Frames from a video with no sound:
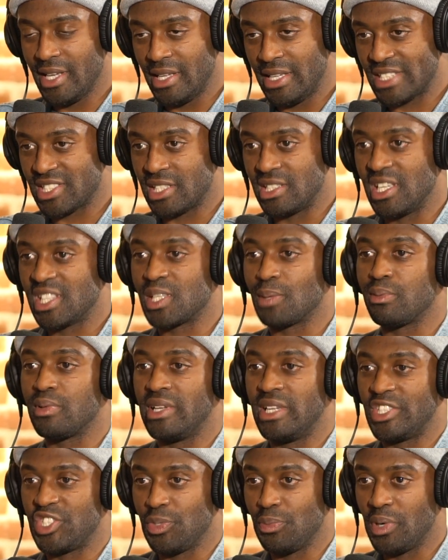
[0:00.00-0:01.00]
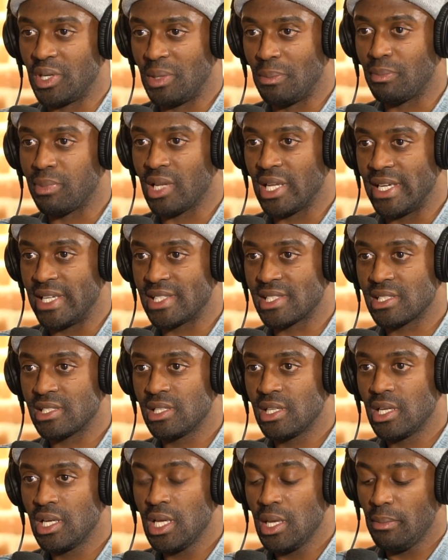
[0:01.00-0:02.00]
again, that's a discipline that you put in
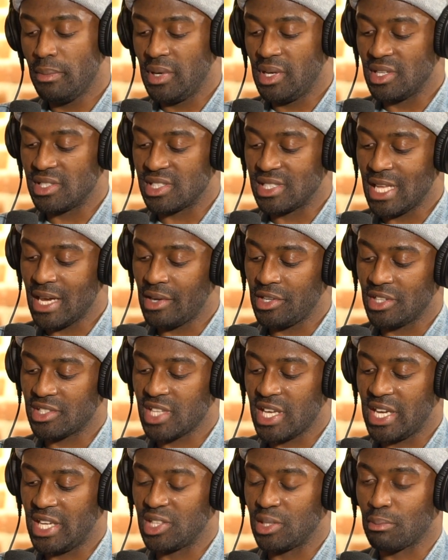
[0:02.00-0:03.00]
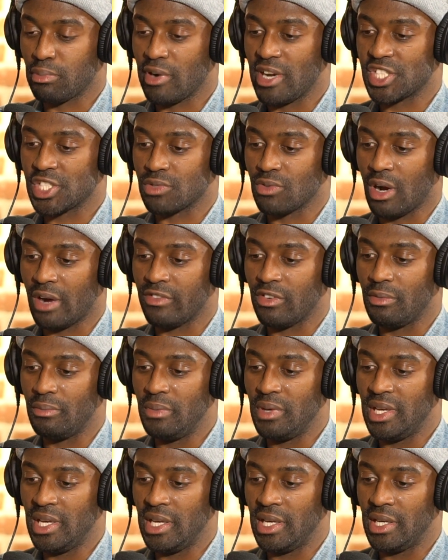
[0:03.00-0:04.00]
place, because now you're taking the pressure
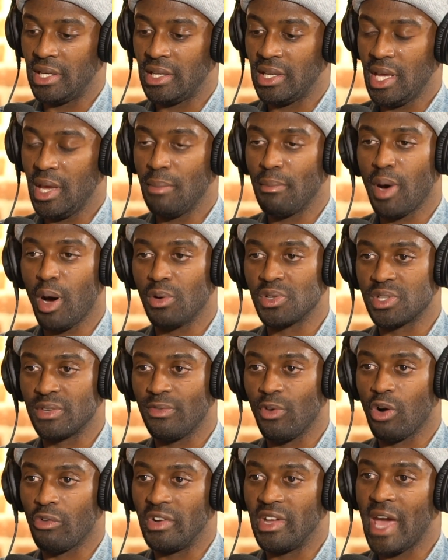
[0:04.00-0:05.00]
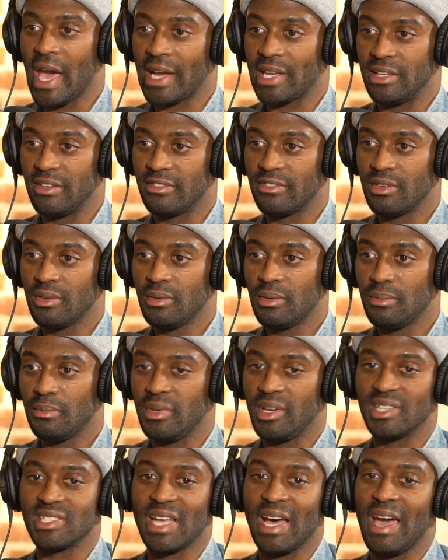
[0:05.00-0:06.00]
off of being impulsive or reactive
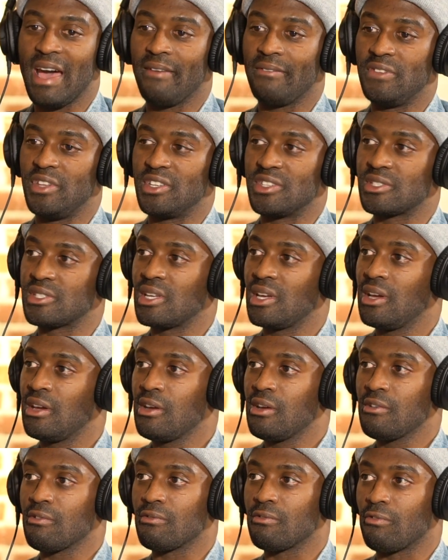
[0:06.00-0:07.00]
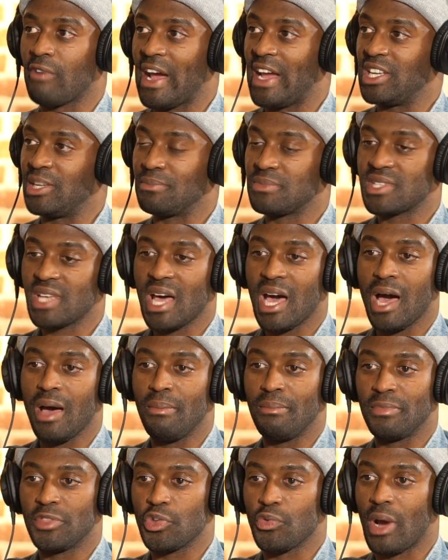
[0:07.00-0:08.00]
because I have this random
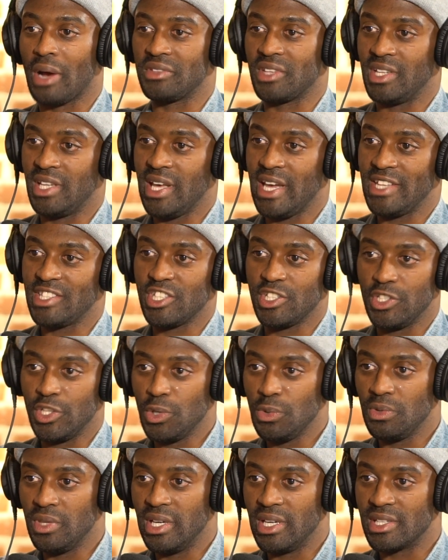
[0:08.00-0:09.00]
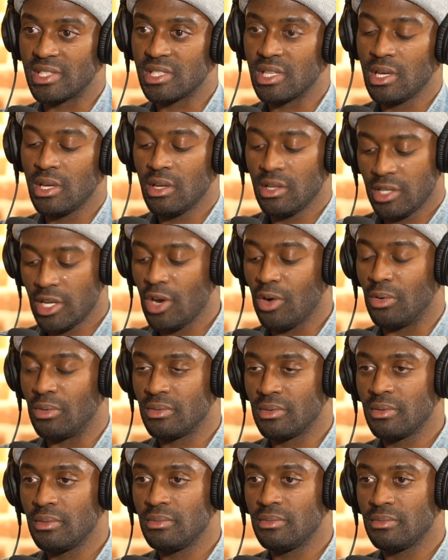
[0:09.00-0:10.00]
time throughout the day to do this.
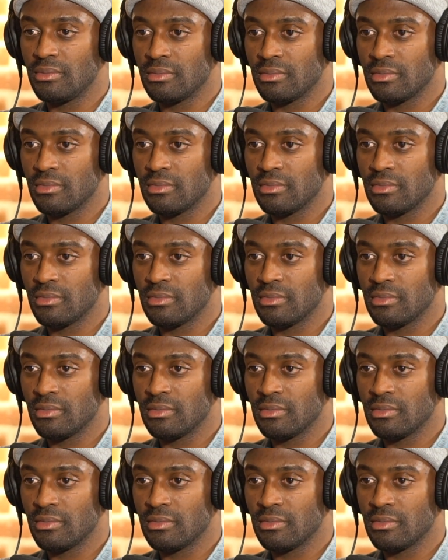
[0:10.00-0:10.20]
No,